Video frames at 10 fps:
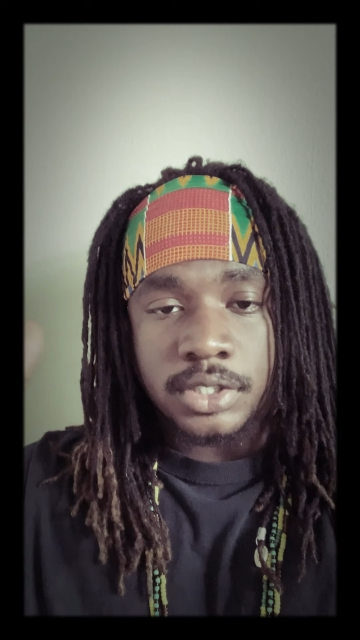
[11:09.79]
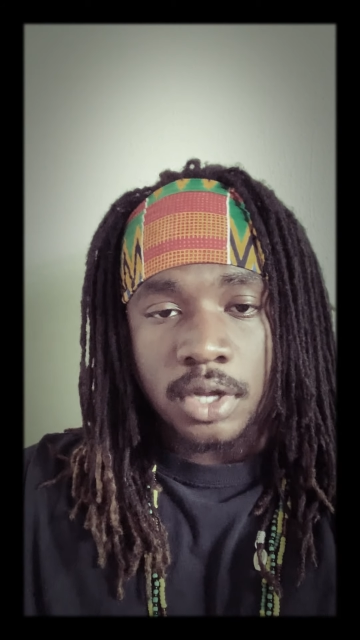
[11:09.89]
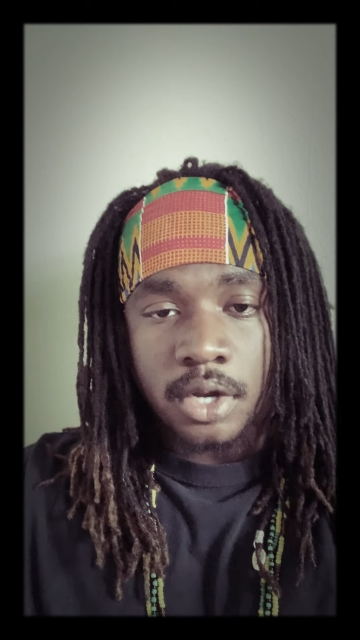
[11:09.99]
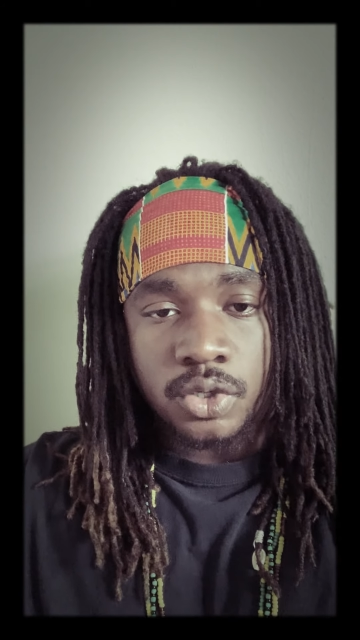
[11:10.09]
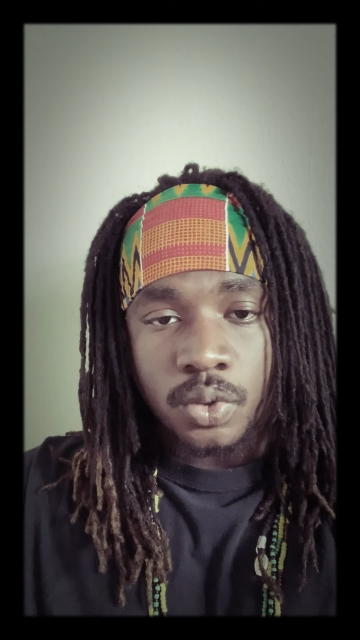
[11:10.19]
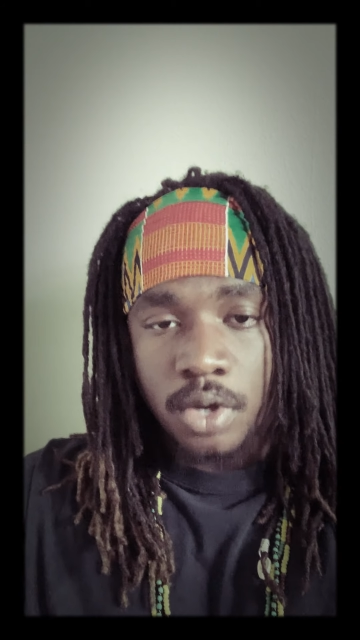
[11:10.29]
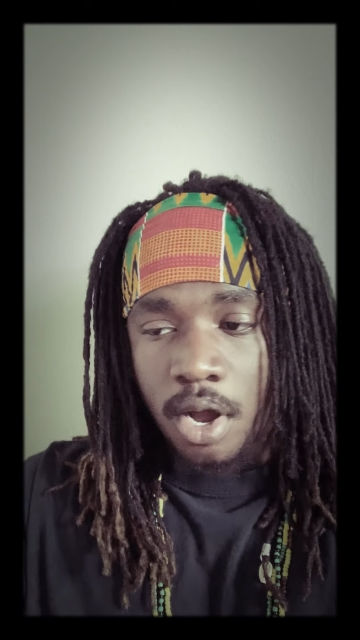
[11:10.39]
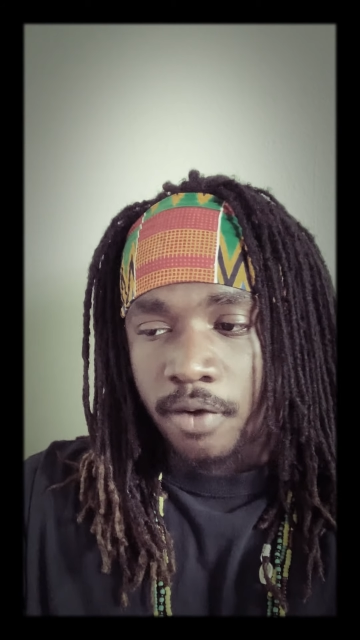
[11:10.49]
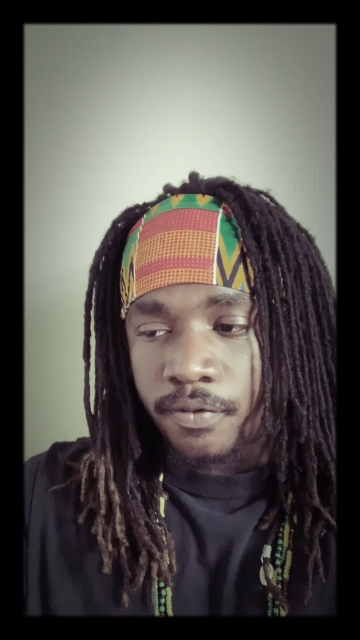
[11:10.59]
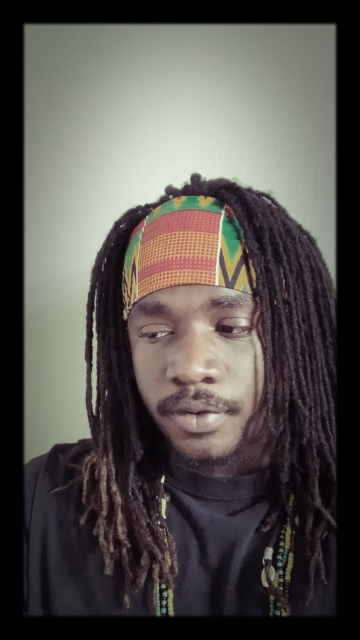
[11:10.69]
start doing
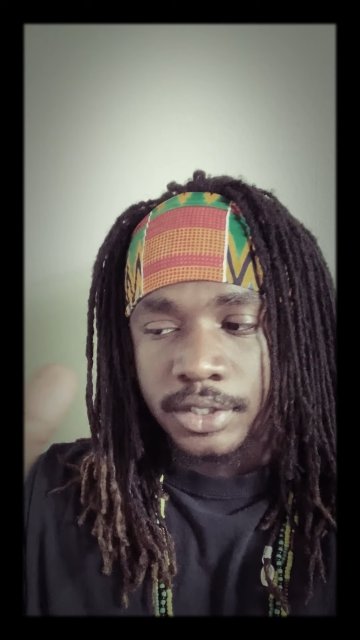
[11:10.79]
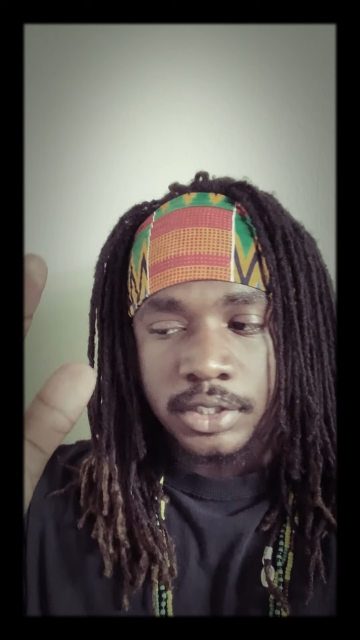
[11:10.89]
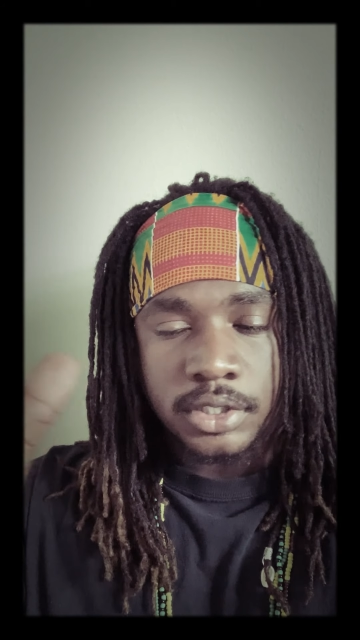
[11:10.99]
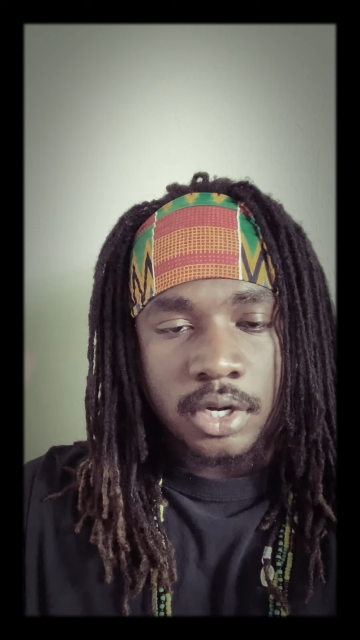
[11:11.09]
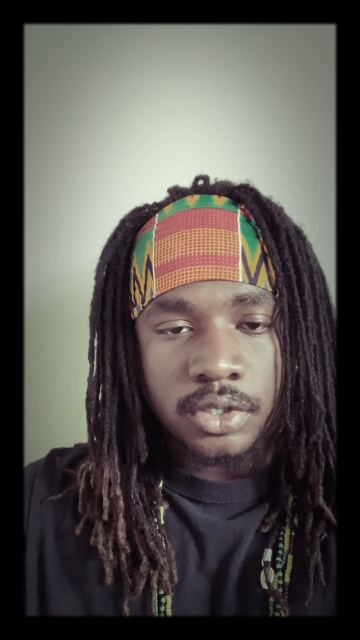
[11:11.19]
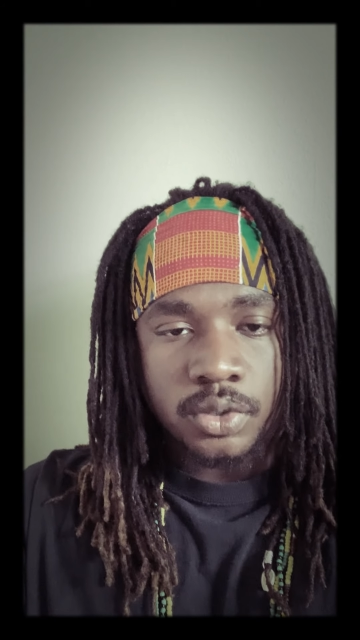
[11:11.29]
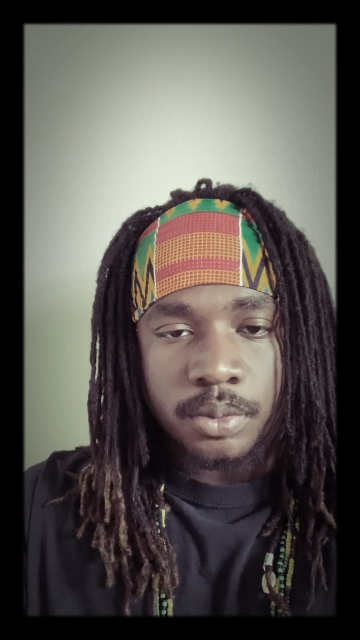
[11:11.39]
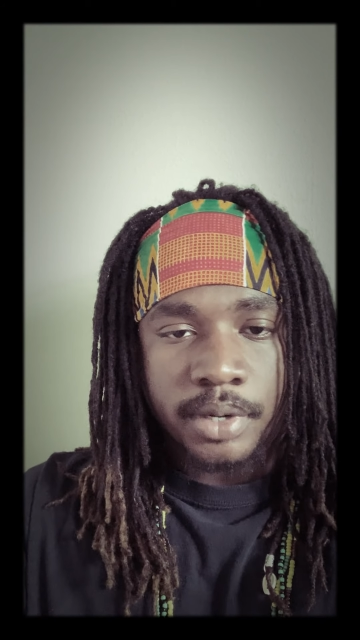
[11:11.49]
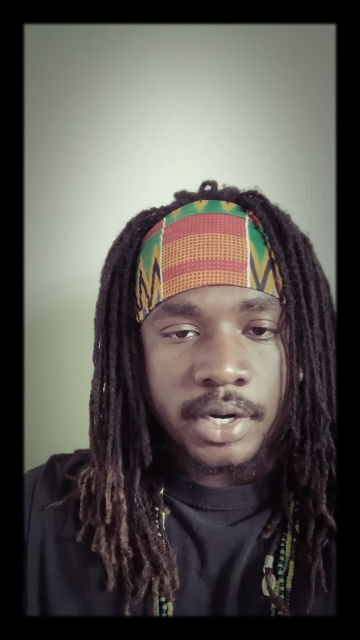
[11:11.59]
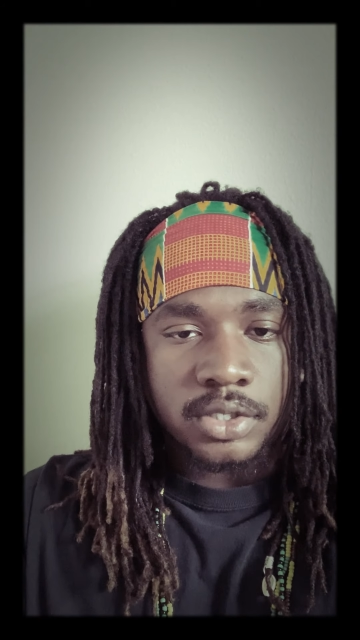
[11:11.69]
offerings, to start
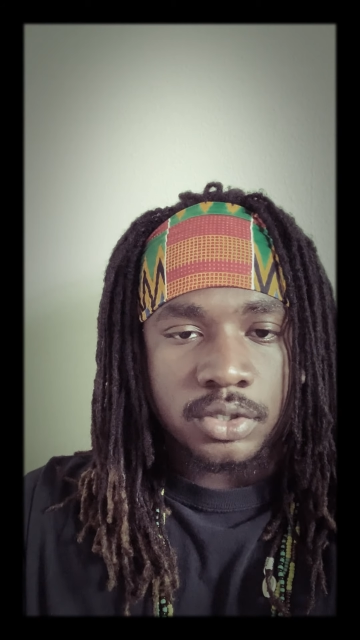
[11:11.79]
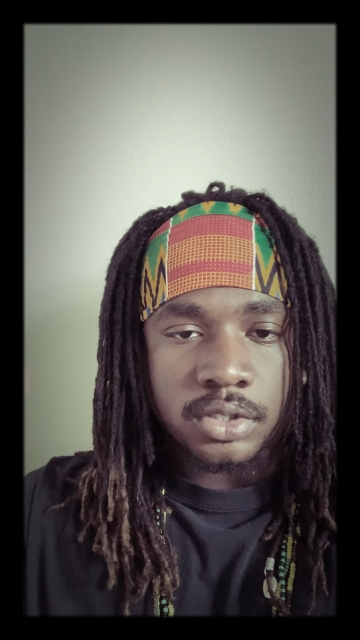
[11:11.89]
doing prayers,